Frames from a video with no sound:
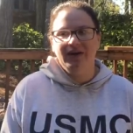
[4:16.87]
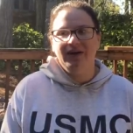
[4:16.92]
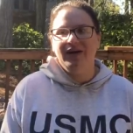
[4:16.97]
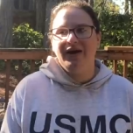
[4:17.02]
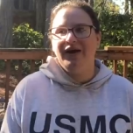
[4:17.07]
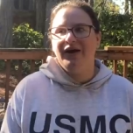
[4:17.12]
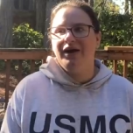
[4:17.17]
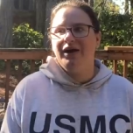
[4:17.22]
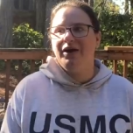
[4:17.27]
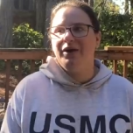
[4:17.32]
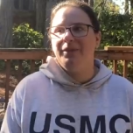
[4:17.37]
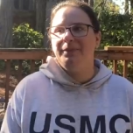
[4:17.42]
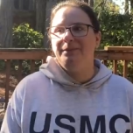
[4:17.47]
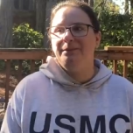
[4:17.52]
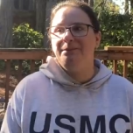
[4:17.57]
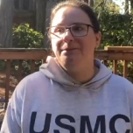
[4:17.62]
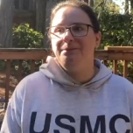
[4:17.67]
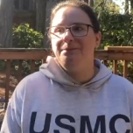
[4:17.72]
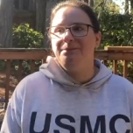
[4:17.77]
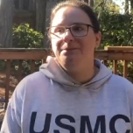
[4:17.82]

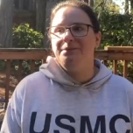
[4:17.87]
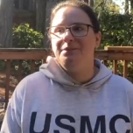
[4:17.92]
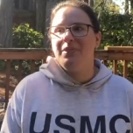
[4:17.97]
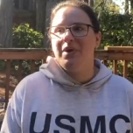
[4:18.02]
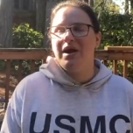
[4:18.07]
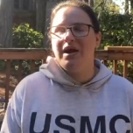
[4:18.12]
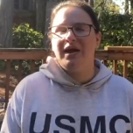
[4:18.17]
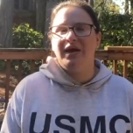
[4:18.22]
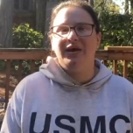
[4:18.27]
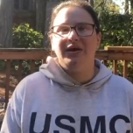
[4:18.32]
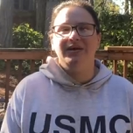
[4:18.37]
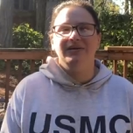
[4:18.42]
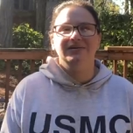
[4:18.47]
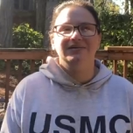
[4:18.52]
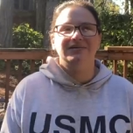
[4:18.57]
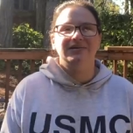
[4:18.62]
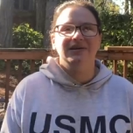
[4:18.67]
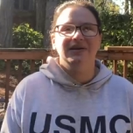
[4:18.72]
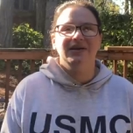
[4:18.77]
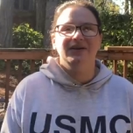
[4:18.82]
Um,
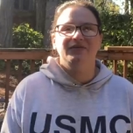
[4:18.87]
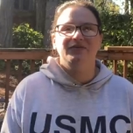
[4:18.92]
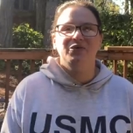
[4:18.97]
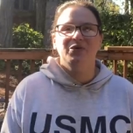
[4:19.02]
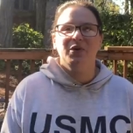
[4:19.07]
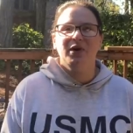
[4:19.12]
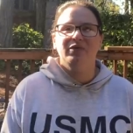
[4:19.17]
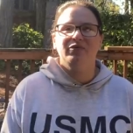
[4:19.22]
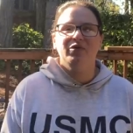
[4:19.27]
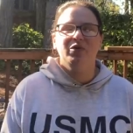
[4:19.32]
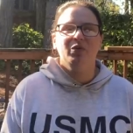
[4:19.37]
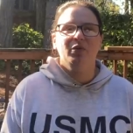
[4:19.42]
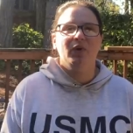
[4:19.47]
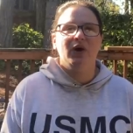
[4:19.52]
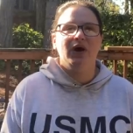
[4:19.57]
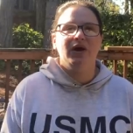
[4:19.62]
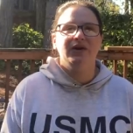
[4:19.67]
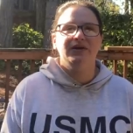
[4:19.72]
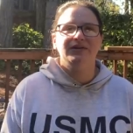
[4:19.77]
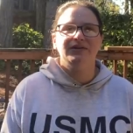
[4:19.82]
and if you ever
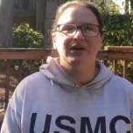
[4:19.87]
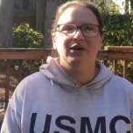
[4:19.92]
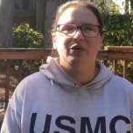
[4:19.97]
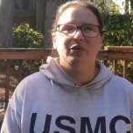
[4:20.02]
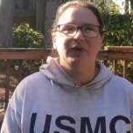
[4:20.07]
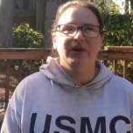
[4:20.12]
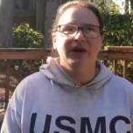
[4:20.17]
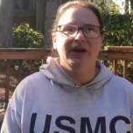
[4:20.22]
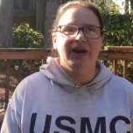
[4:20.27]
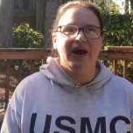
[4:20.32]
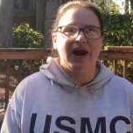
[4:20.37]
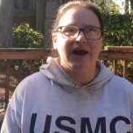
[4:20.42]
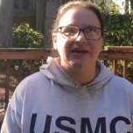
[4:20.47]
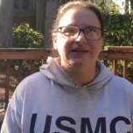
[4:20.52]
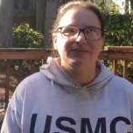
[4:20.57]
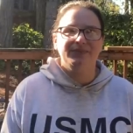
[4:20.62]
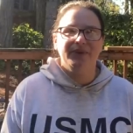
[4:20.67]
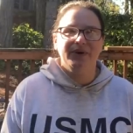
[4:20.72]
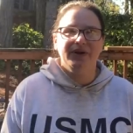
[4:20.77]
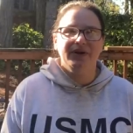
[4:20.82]
want a
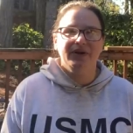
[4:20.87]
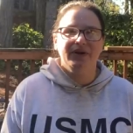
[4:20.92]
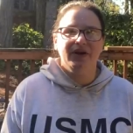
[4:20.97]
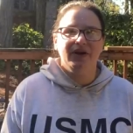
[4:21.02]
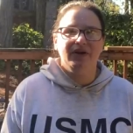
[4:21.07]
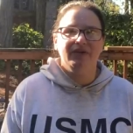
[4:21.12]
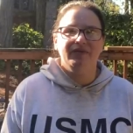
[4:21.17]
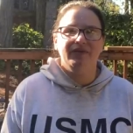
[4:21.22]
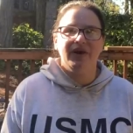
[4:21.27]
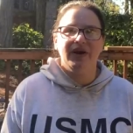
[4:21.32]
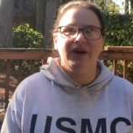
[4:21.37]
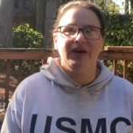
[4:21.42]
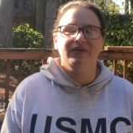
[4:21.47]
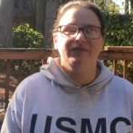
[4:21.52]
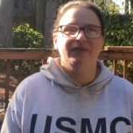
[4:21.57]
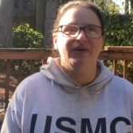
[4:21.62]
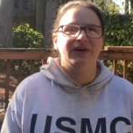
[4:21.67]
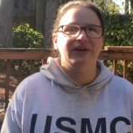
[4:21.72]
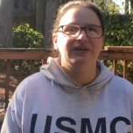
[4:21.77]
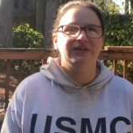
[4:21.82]
reenactment of a
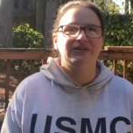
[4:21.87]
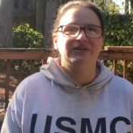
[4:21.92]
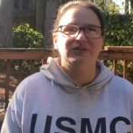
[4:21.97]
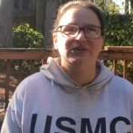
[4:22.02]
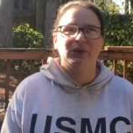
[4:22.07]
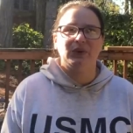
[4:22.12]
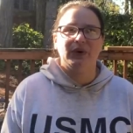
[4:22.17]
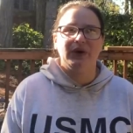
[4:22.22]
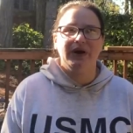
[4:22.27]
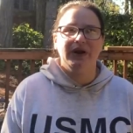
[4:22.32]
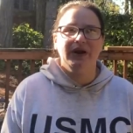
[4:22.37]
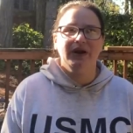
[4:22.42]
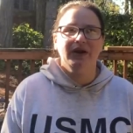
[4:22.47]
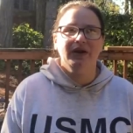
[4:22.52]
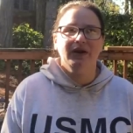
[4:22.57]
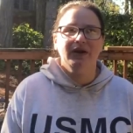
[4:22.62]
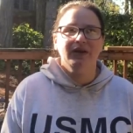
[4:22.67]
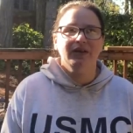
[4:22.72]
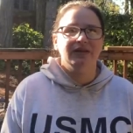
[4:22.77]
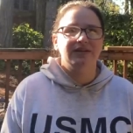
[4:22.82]
funny story
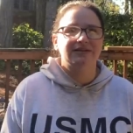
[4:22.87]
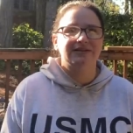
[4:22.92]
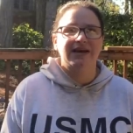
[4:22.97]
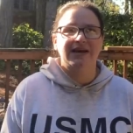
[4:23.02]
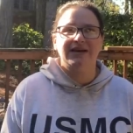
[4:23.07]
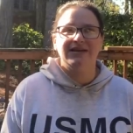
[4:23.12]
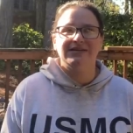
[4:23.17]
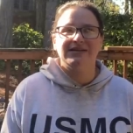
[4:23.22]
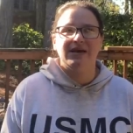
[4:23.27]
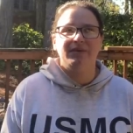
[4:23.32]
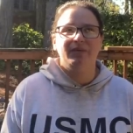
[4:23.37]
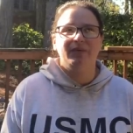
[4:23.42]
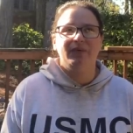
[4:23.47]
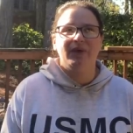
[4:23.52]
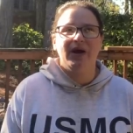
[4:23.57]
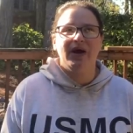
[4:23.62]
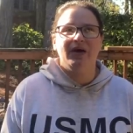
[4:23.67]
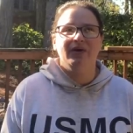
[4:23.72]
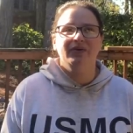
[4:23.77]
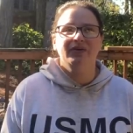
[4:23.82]
the second time
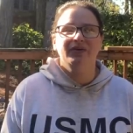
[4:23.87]
around,